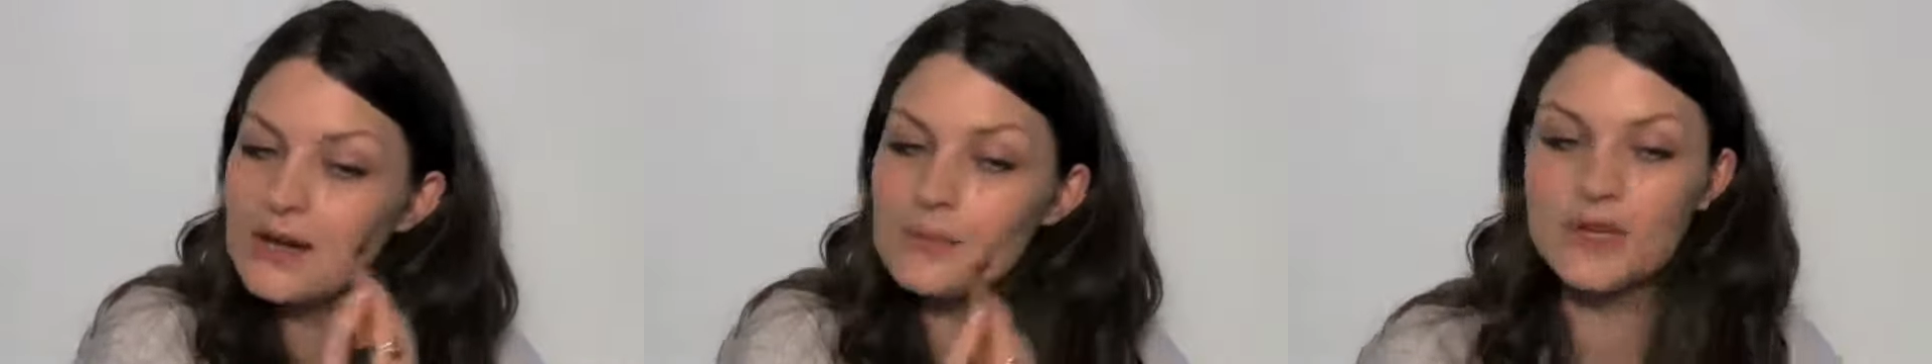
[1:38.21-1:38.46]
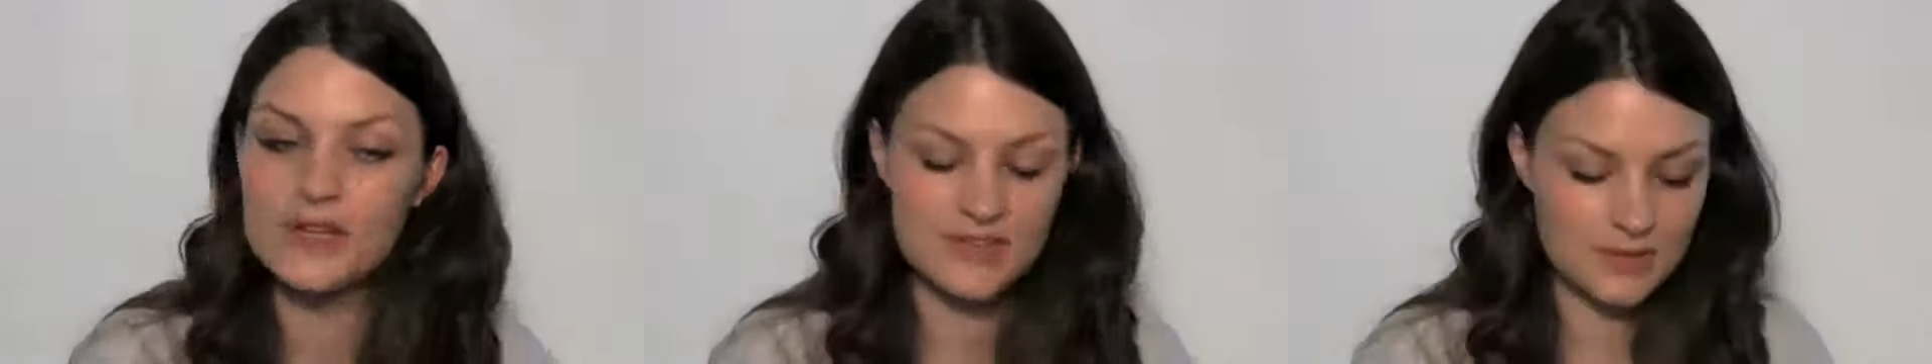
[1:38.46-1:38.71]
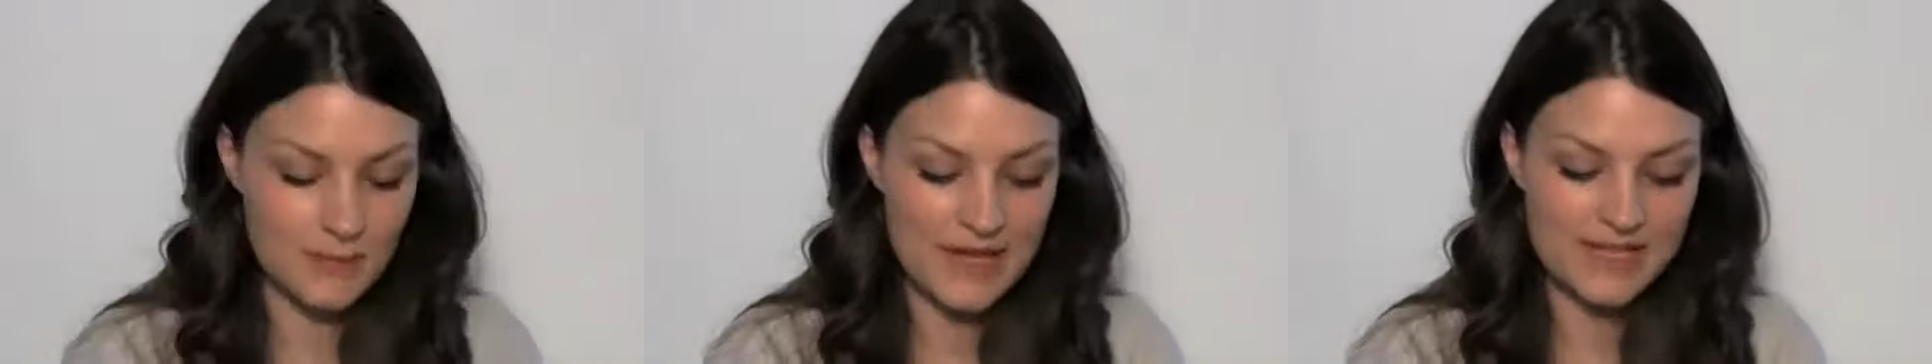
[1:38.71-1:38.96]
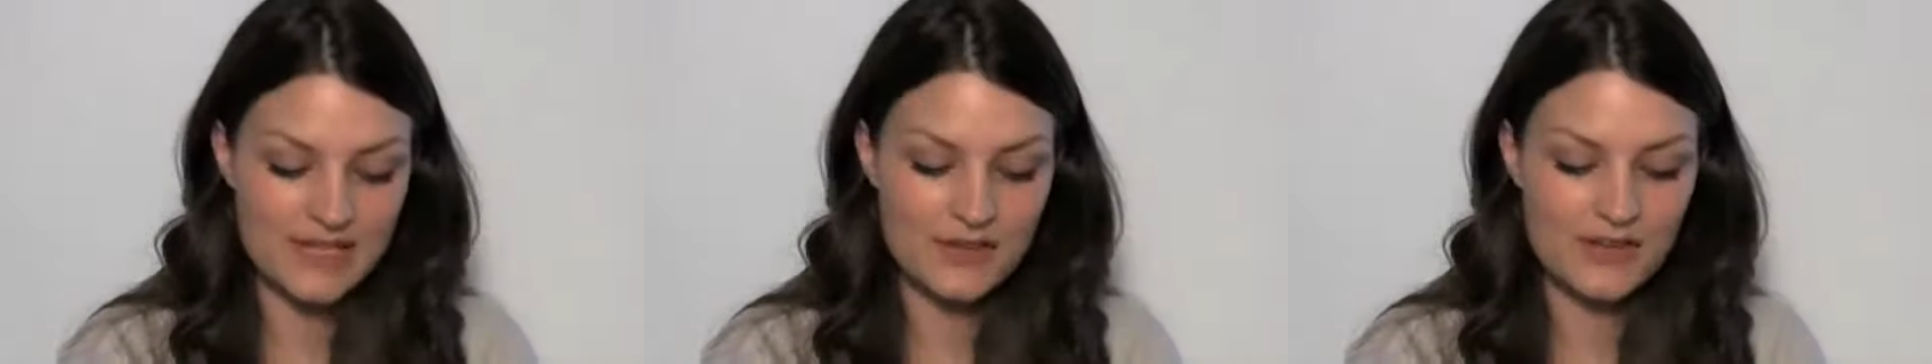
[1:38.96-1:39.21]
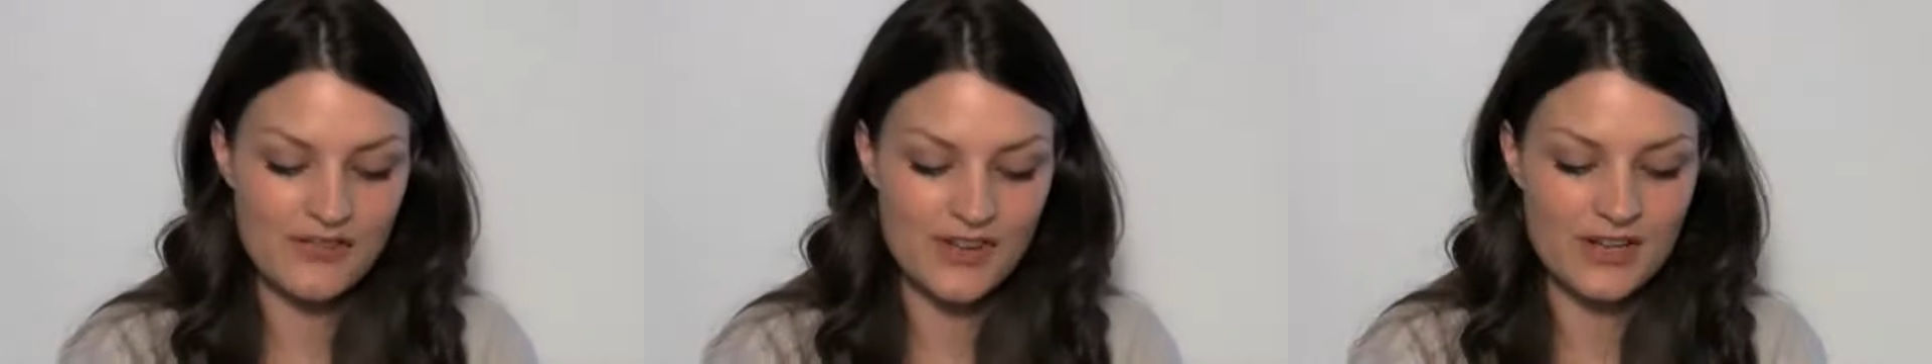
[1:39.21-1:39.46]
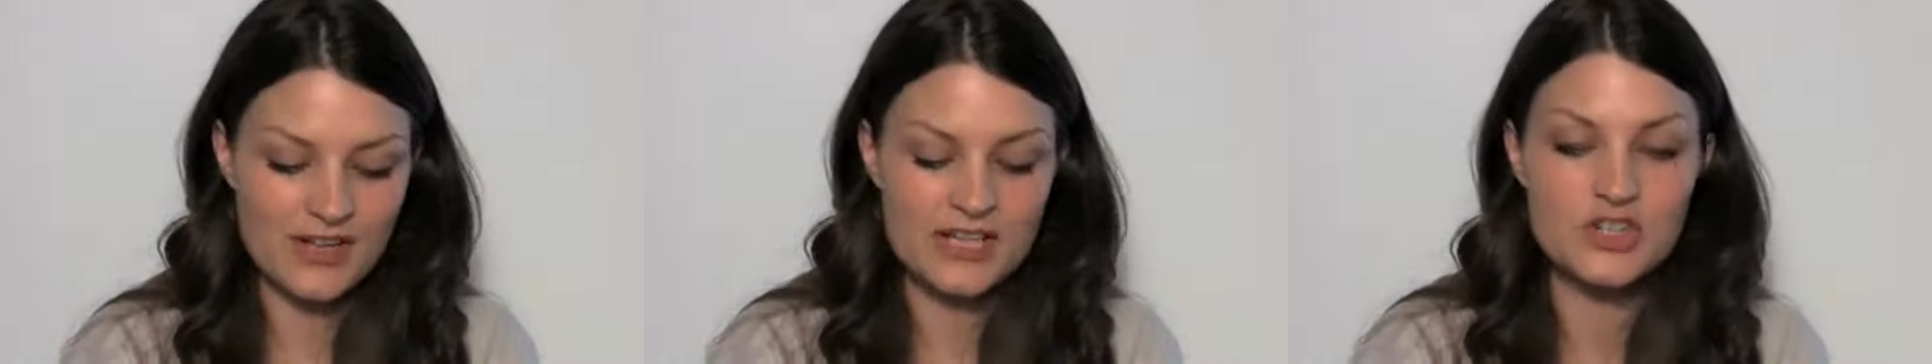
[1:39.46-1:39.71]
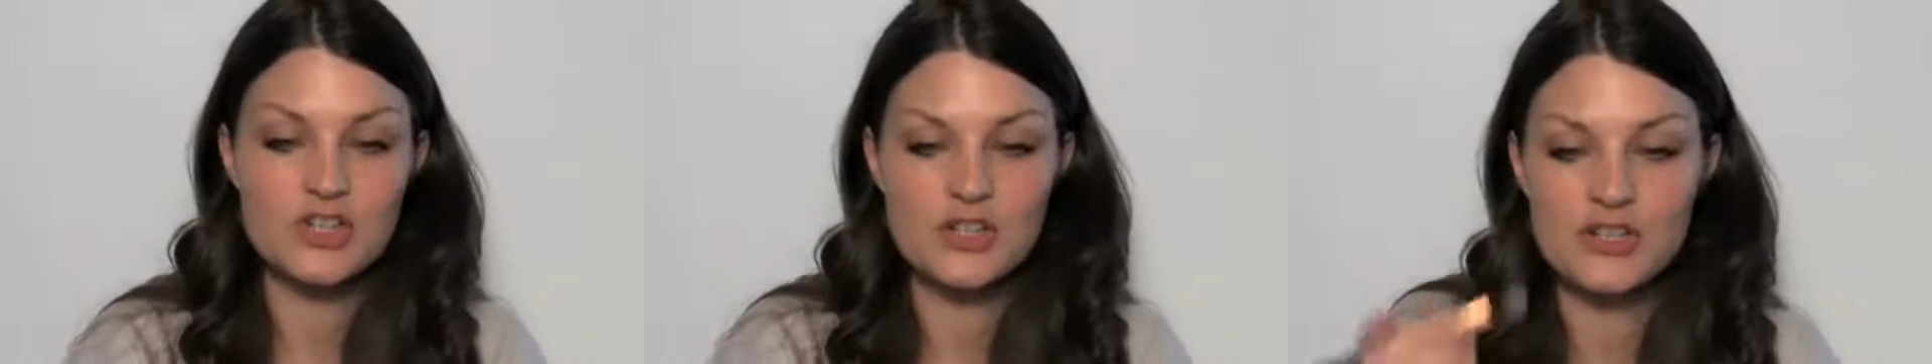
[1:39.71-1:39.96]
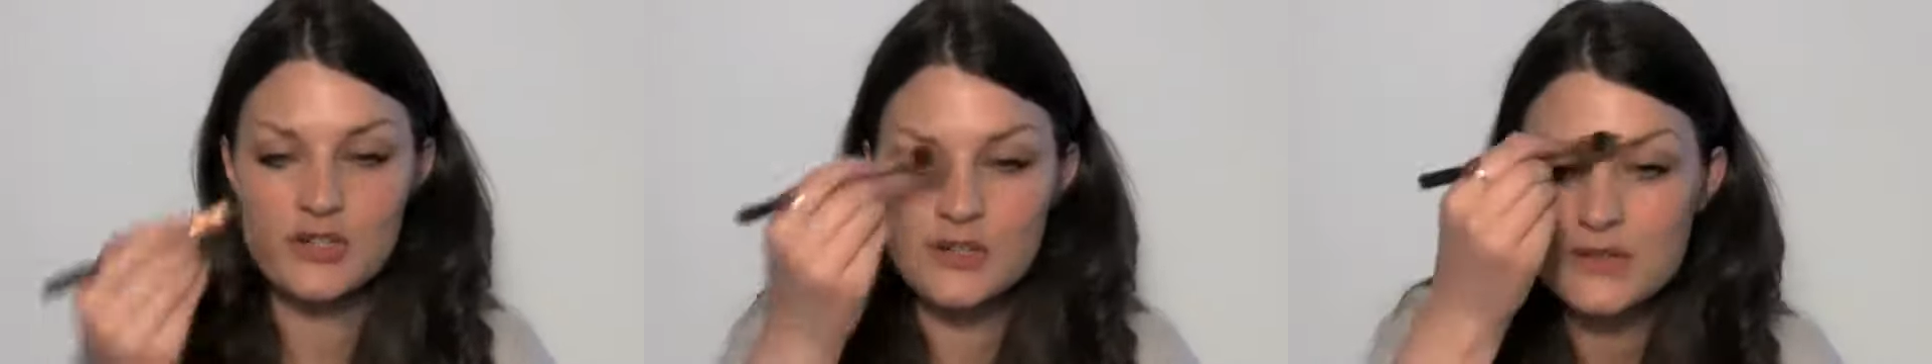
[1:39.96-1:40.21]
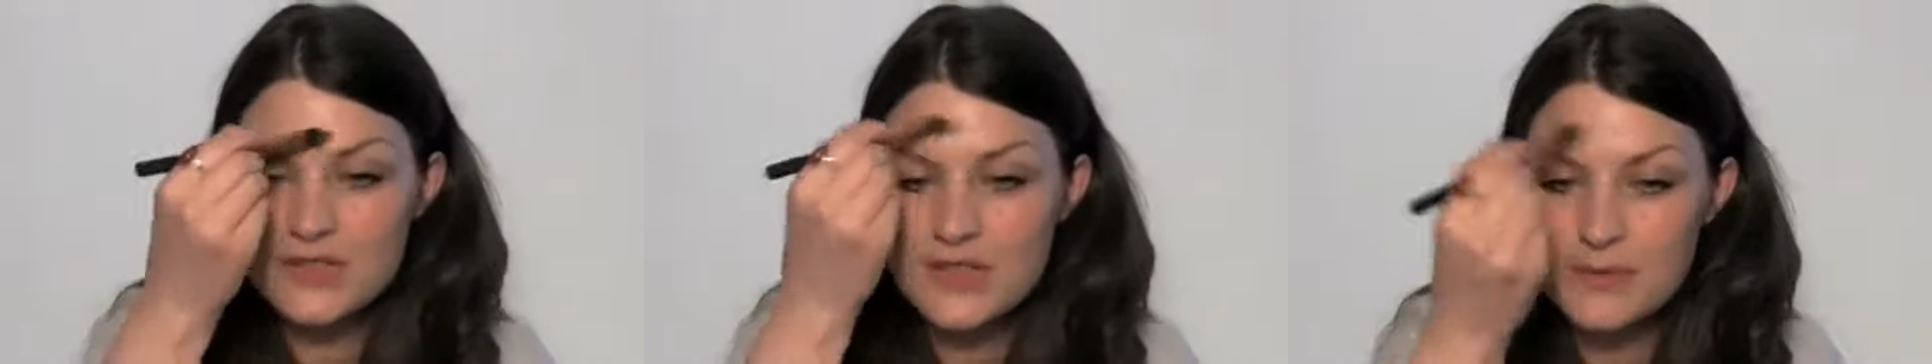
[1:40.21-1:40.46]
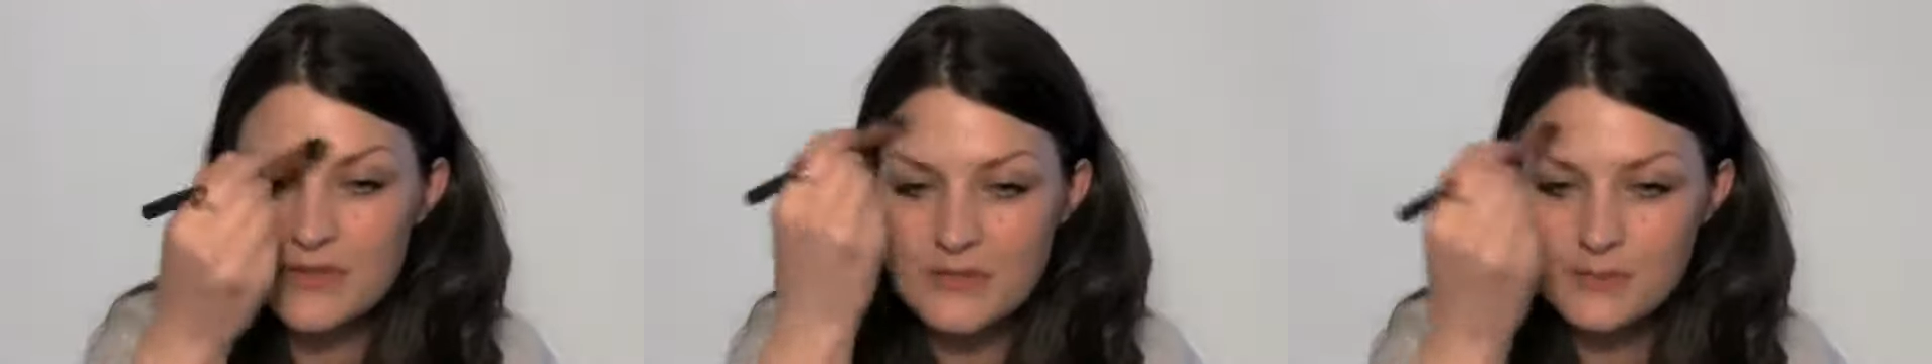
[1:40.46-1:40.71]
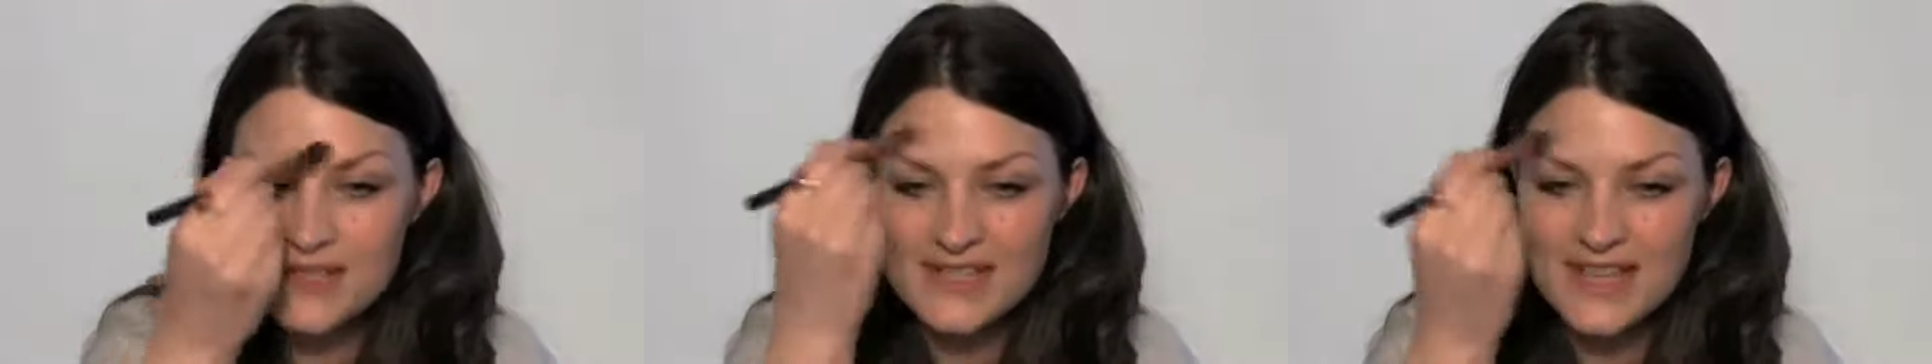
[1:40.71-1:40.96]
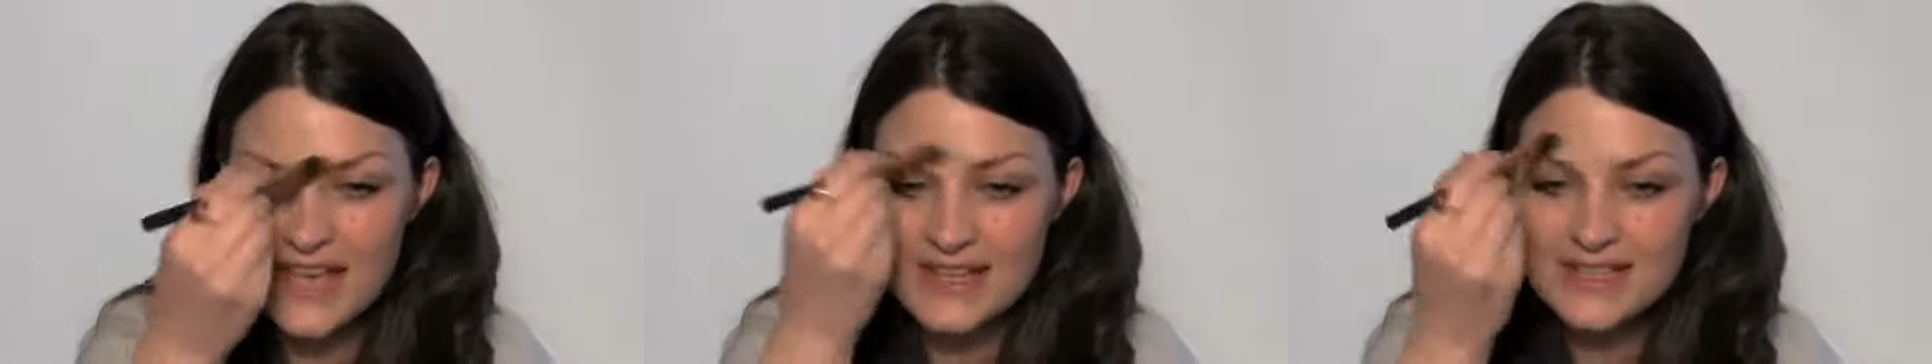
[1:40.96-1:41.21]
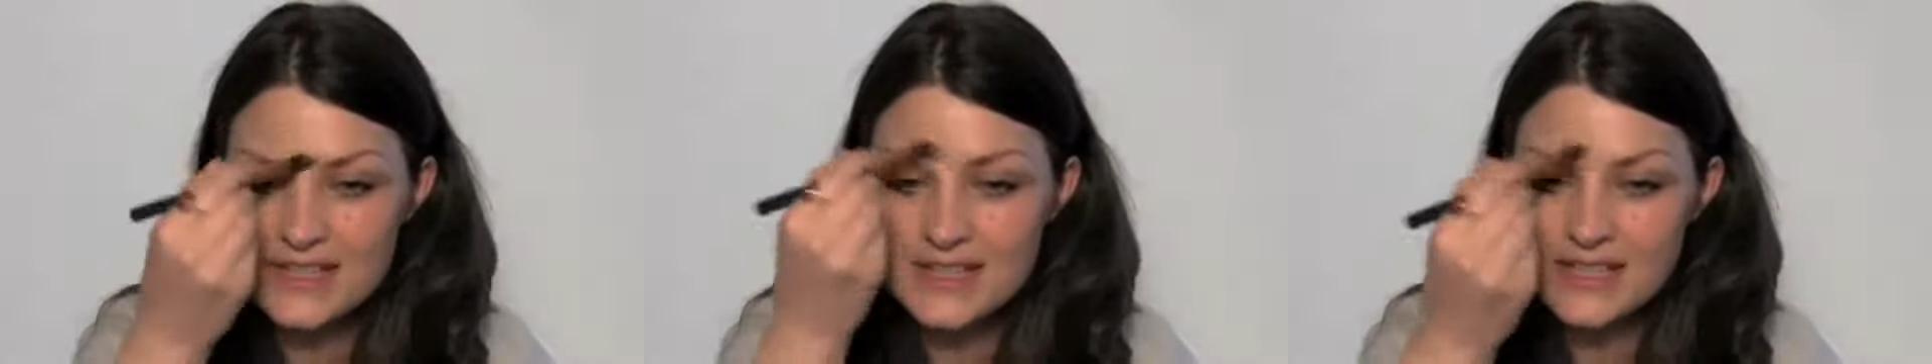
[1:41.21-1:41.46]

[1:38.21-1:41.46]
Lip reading: Because depending on the foundation you use, some of them set.